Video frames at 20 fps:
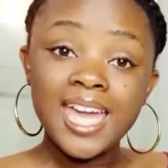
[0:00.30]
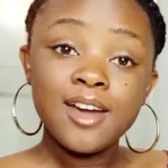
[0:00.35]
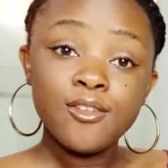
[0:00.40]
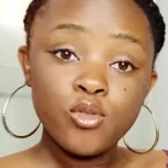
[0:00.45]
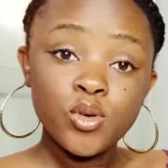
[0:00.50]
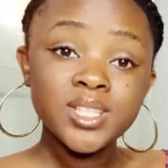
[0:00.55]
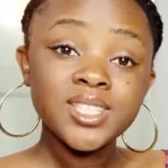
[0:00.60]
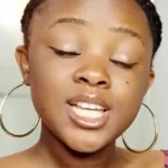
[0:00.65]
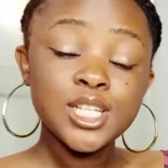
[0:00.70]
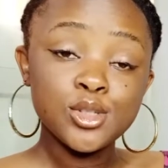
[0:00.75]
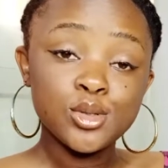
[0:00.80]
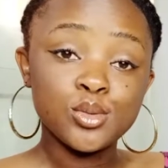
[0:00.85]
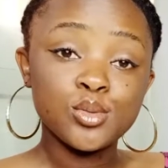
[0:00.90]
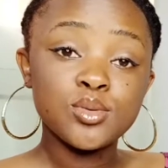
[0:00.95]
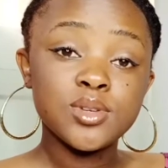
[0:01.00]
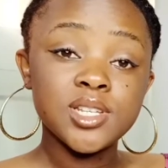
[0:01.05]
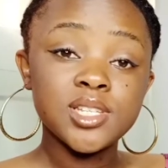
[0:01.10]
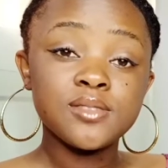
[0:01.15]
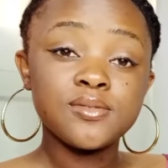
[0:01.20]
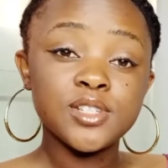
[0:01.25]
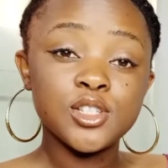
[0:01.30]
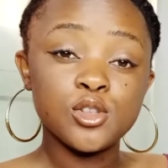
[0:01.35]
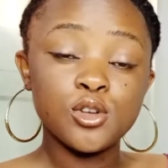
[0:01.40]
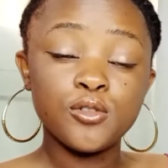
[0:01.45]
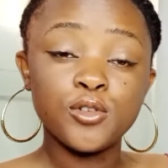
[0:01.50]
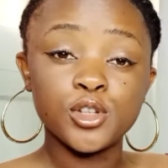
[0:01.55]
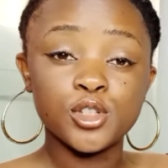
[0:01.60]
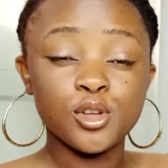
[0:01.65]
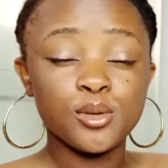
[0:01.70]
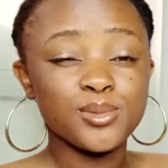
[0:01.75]
have wanted to do this video
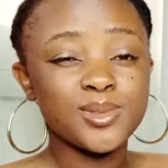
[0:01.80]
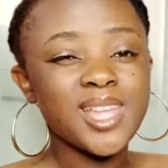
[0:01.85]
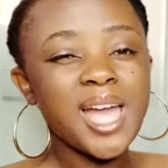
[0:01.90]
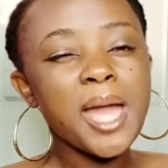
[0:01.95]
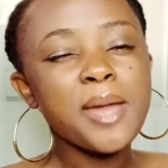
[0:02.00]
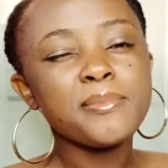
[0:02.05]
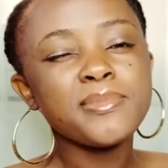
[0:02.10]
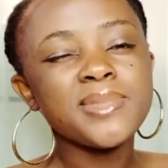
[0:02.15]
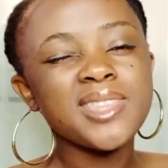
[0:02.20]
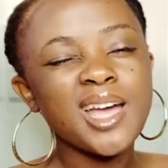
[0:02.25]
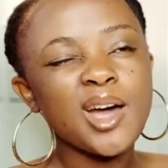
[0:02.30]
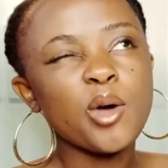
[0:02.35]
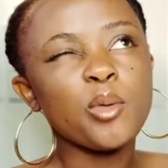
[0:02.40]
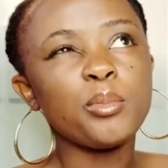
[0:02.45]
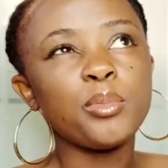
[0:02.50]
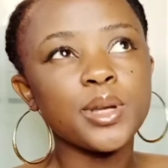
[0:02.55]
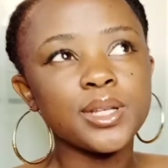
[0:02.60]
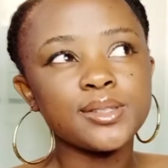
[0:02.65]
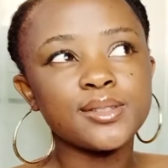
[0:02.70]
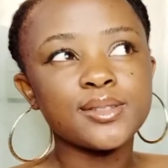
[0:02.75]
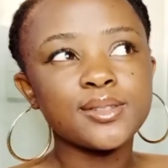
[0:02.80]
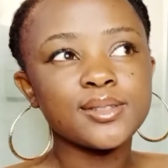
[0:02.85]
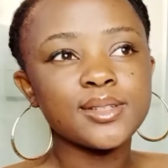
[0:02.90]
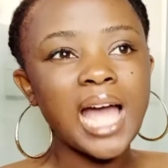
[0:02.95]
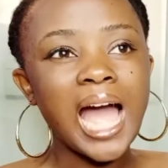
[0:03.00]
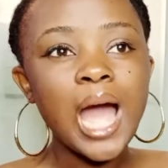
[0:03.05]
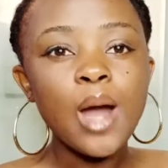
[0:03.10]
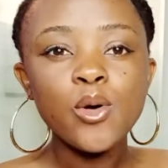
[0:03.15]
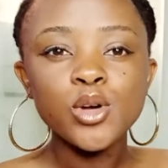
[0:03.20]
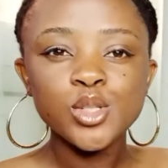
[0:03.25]
for some time now, but
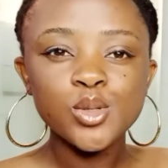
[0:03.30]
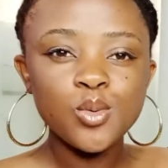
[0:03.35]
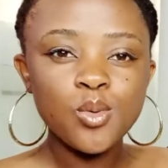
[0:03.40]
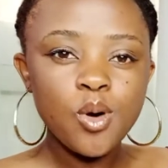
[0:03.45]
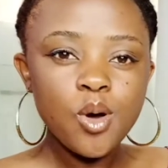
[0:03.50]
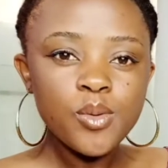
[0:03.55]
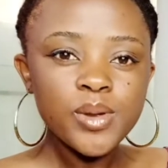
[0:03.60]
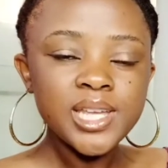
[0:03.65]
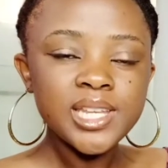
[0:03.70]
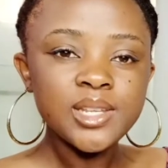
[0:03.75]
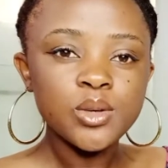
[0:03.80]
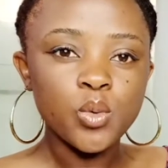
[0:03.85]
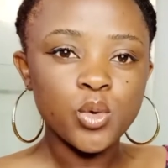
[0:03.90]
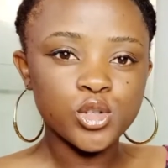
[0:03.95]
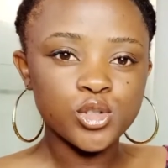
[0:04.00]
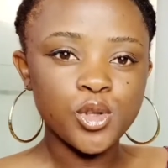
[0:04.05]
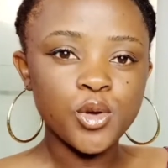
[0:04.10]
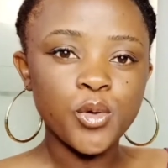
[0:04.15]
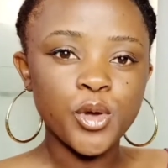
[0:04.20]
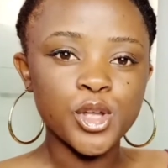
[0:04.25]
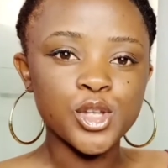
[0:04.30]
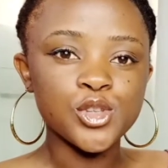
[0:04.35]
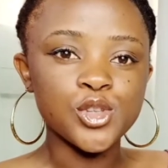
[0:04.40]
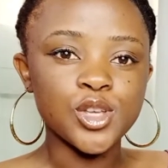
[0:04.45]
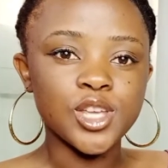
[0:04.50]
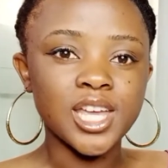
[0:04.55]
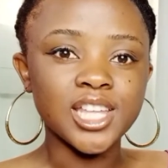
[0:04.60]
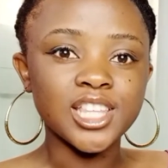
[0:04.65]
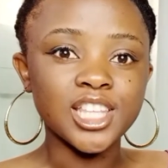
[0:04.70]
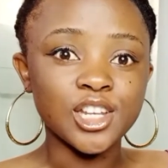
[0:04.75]
I was worried it was not going to
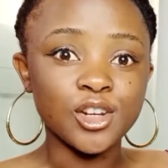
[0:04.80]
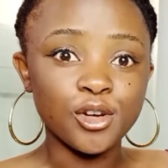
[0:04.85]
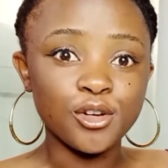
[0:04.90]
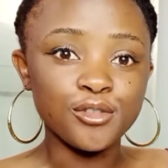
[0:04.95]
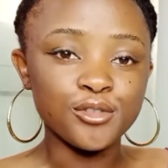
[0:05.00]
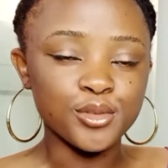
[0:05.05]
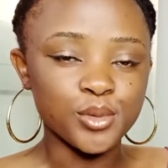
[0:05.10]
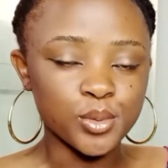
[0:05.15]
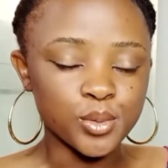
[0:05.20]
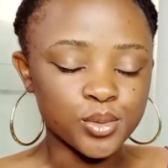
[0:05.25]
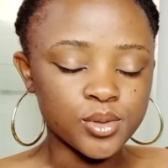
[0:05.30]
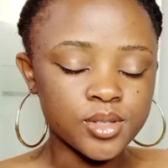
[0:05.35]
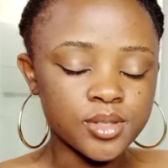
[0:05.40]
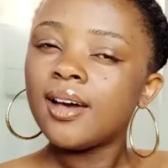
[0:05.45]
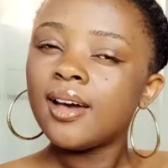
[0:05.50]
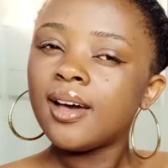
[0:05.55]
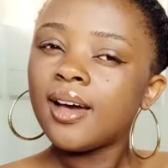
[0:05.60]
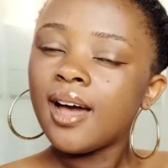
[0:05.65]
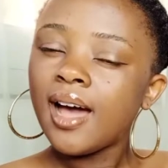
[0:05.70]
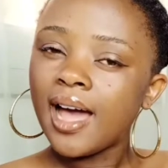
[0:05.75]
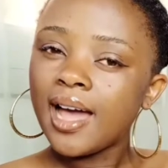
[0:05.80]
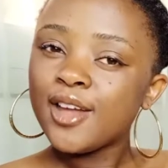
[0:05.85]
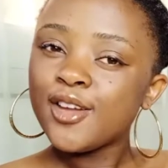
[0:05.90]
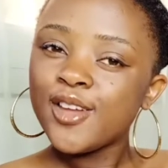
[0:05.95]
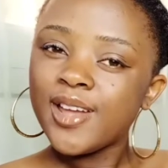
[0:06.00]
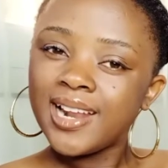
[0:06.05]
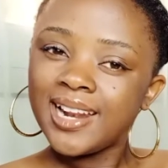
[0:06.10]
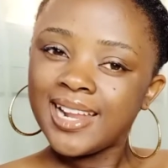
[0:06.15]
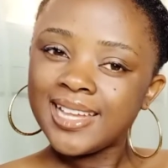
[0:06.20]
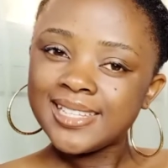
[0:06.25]
get enough views. I
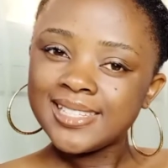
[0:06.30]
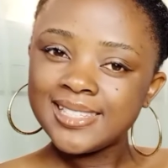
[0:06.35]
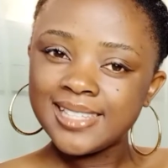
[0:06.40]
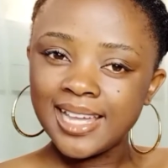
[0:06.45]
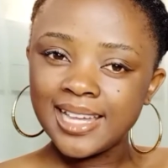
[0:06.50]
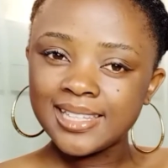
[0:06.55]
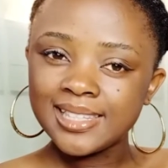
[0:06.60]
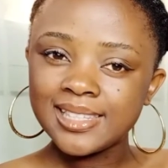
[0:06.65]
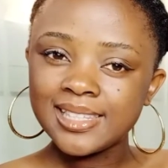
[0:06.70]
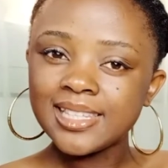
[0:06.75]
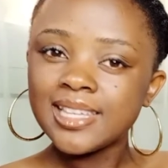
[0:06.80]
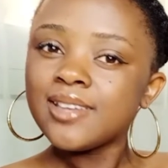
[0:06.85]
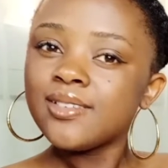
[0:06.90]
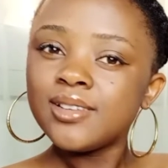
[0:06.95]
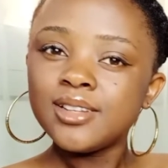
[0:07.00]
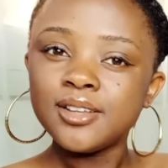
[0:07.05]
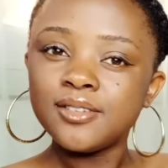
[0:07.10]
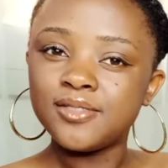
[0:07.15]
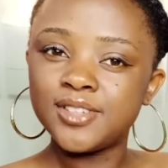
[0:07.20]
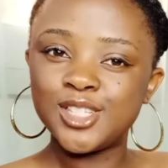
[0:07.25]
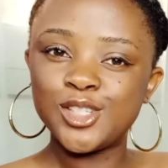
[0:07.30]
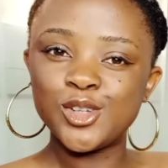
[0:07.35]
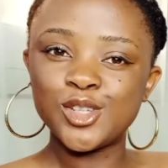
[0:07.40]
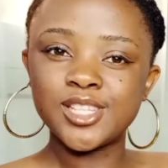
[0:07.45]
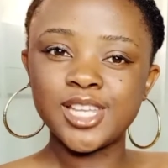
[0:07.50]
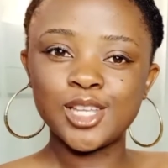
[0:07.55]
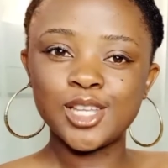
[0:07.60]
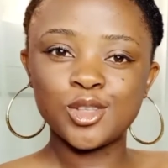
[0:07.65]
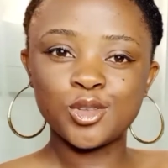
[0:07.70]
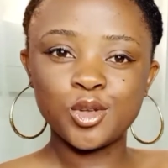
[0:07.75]
realized that even the
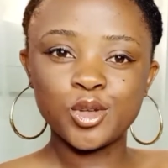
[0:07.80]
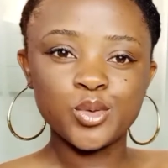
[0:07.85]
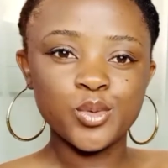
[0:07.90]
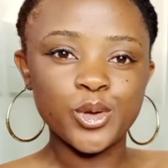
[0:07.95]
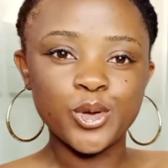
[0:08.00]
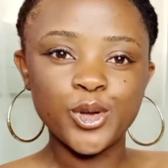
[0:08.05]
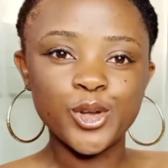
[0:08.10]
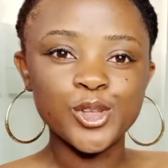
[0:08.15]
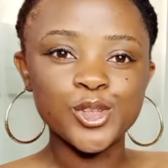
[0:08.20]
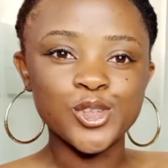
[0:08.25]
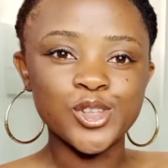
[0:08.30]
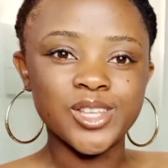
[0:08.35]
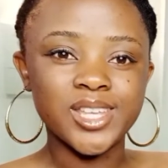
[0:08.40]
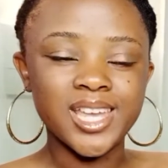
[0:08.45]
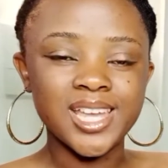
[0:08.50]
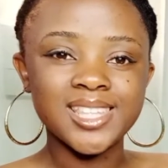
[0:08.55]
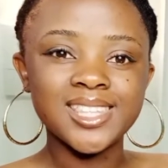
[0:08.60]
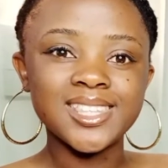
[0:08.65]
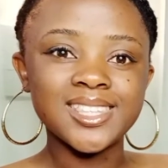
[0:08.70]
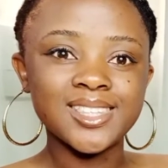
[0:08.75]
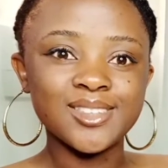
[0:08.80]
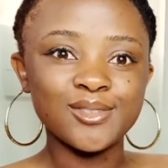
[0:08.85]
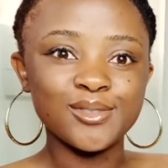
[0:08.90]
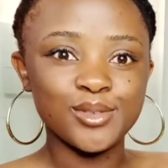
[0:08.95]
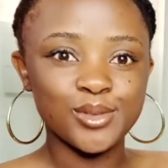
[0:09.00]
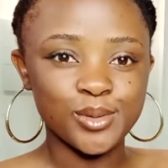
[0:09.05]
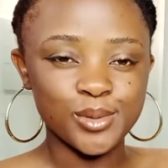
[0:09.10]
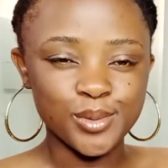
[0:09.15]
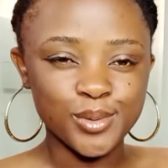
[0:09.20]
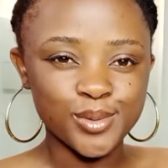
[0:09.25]
videos I thought were going to get
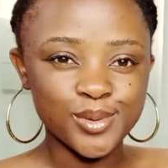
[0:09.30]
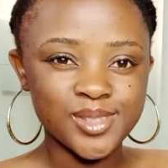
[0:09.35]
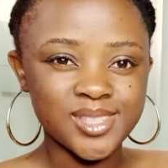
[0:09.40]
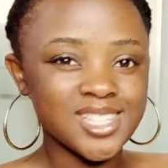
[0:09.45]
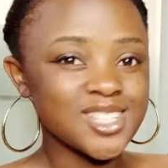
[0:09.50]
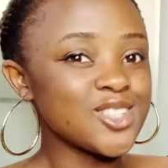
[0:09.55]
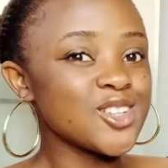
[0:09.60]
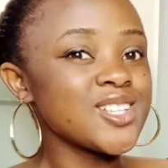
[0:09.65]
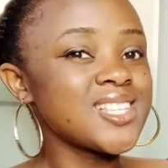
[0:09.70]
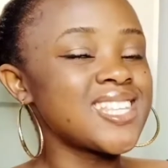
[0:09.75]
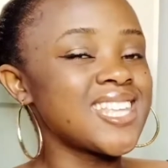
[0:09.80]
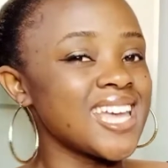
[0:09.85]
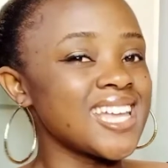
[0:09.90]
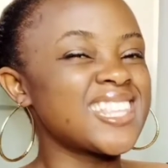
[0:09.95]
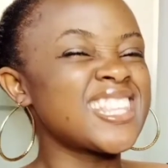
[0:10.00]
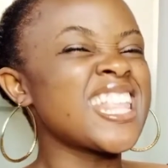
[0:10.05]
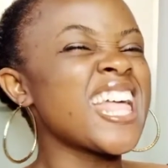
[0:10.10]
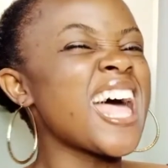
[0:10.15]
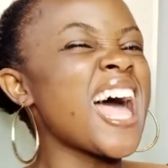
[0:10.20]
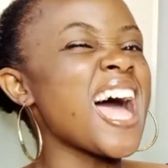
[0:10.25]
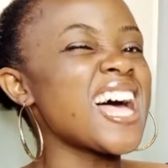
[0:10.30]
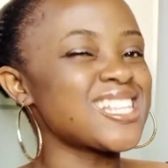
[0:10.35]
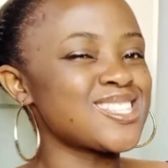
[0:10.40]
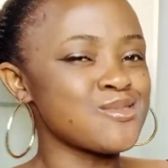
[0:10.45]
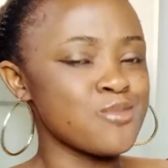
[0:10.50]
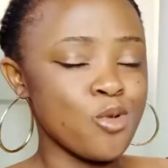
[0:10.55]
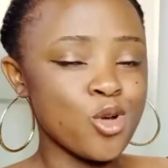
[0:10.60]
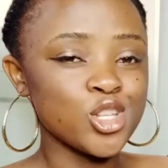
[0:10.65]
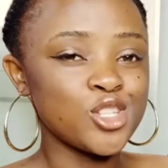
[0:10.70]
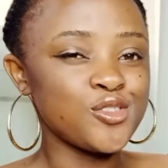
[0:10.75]
views did not get as
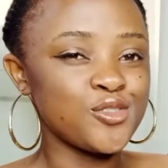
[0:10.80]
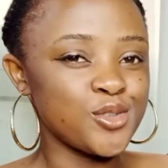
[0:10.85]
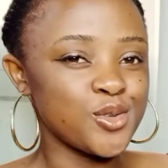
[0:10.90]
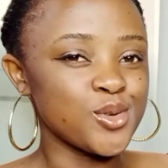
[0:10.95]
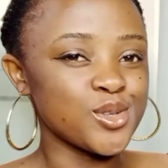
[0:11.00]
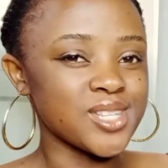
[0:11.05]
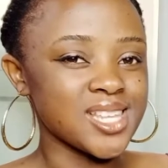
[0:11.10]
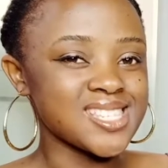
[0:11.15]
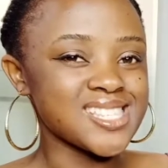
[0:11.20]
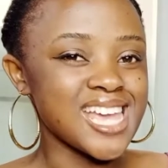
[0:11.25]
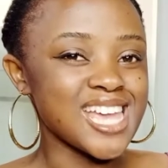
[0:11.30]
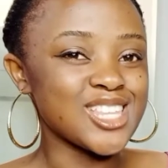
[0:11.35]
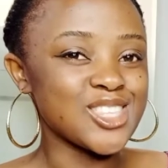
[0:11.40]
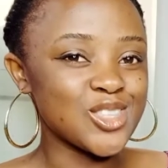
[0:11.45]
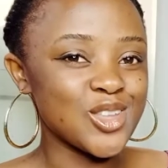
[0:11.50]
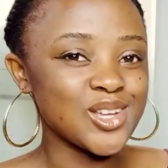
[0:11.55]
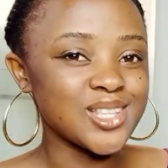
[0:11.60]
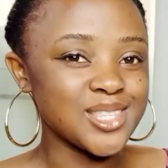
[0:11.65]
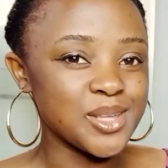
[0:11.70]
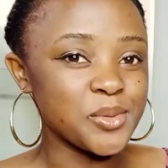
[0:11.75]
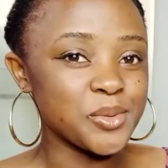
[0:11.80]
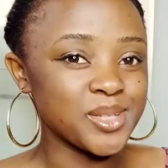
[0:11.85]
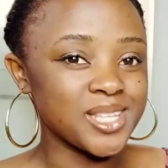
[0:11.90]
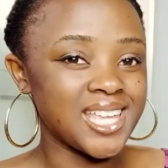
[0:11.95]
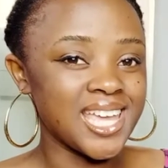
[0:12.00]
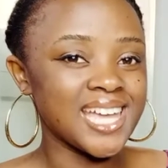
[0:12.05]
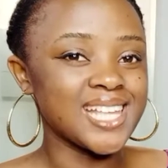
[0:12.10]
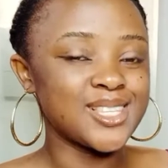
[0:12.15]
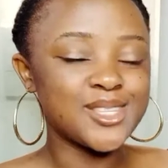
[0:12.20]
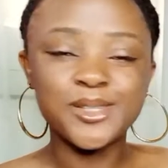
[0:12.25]
much views as I thought they would
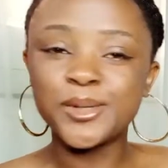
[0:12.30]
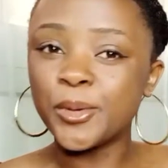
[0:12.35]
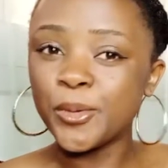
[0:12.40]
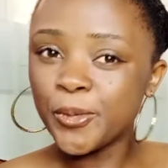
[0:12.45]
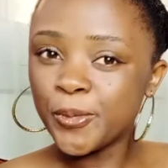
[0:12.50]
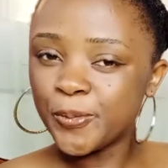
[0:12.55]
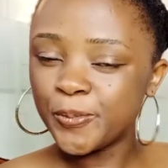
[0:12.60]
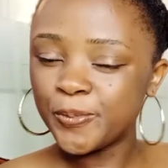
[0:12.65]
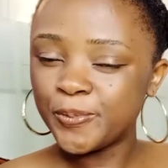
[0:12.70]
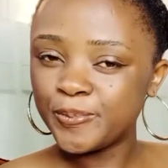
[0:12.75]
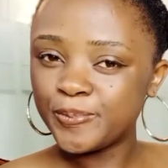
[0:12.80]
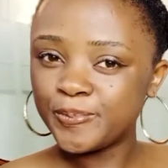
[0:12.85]
get, so